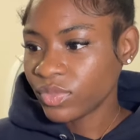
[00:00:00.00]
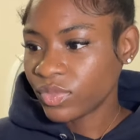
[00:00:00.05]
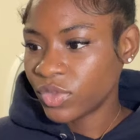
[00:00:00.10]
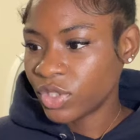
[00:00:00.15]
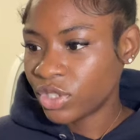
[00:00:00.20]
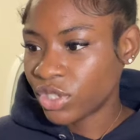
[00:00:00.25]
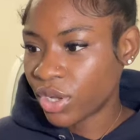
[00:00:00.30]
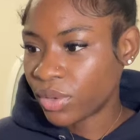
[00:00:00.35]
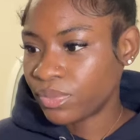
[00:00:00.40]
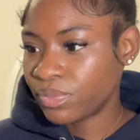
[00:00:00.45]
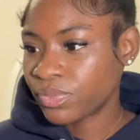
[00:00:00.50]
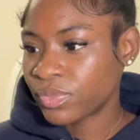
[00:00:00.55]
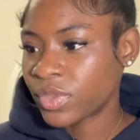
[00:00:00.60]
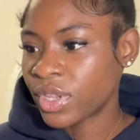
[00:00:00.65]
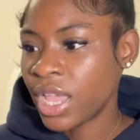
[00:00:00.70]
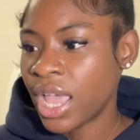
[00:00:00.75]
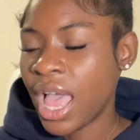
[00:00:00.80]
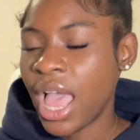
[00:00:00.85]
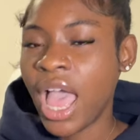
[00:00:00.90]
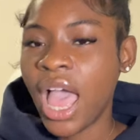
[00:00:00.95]
So
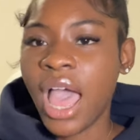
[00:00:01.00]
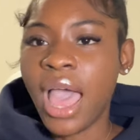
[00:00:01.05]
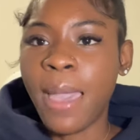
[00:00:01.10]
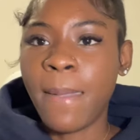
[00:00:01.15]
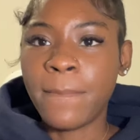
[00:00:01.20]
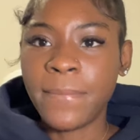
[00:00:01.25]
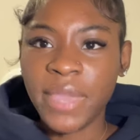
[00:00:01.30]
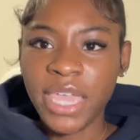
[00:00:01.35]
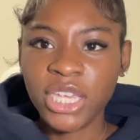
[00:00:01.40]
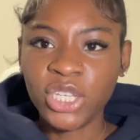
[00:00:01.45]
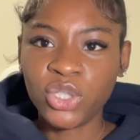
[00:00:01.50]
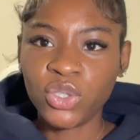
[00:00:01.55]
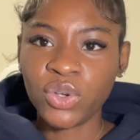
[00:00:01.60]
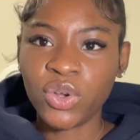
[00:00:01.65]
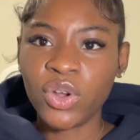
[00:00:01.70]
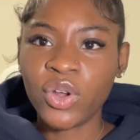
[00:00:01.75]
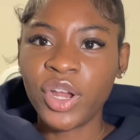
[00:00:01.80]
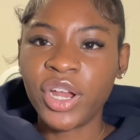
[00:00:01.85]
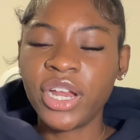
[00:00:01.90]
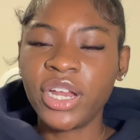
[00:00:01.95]
make
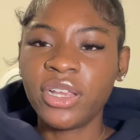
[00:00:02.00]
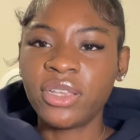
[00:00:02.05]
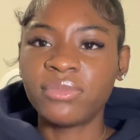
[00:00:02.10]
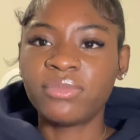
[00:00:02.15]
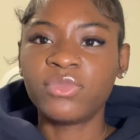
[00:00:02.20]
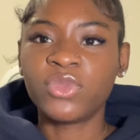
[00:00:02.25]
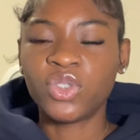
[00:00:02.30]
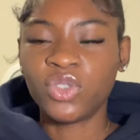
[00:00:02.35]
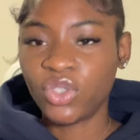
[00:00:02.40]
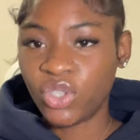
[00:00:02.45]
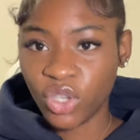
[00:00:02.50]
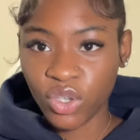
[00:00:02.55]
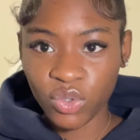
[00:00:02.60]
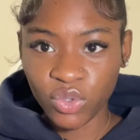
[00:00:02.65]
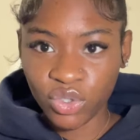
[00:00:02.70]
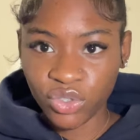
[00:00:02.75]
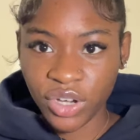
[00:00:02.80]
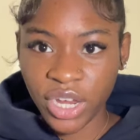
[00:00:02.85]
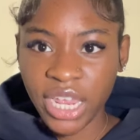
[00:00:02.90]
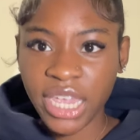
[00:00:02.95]
sure you
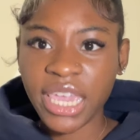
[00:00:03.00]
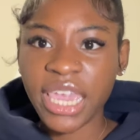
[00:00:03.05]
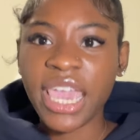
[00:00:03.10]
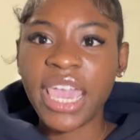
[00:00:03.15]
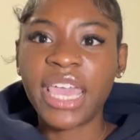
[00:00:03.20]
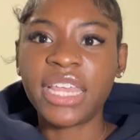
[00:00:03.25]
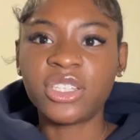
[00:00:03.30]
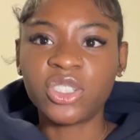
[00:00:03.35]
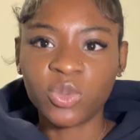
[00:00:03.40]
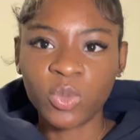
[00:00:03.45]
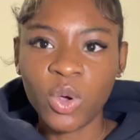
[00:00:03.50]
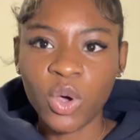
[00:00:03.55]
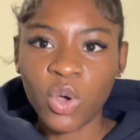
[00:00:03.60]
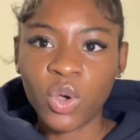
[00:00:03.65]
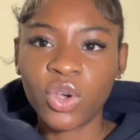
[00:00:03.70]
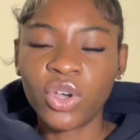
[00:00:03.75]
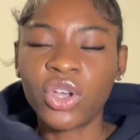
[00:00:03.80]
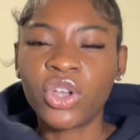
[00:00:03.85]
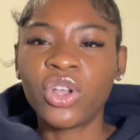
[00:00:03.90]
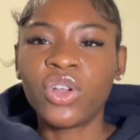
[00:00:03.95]
drink and
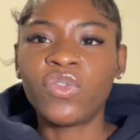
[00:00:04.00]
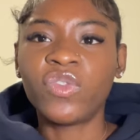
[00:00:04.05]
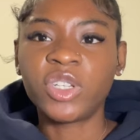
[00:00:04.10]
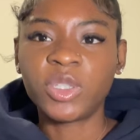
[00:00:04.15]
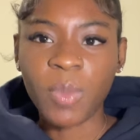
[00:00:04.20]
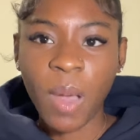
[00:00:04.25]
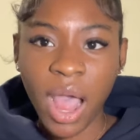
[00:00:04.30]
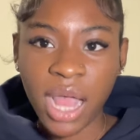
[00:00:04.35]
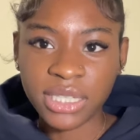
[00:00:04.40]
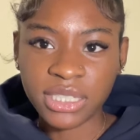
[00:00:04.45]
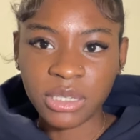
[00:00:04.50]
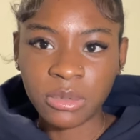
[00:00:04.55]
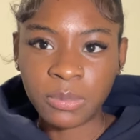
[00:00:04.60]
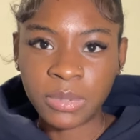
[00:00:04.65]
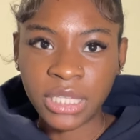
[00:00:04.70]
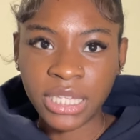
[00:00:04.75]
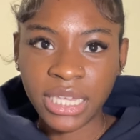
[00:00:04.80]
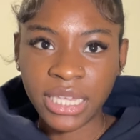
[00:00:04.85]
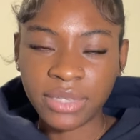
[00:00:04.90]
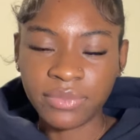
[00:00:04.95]
smoke
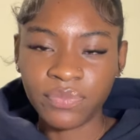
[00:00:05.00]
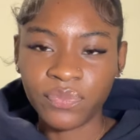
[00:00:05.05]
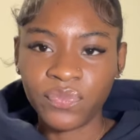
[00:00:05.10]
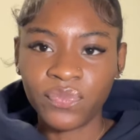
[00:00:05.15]
responsibly.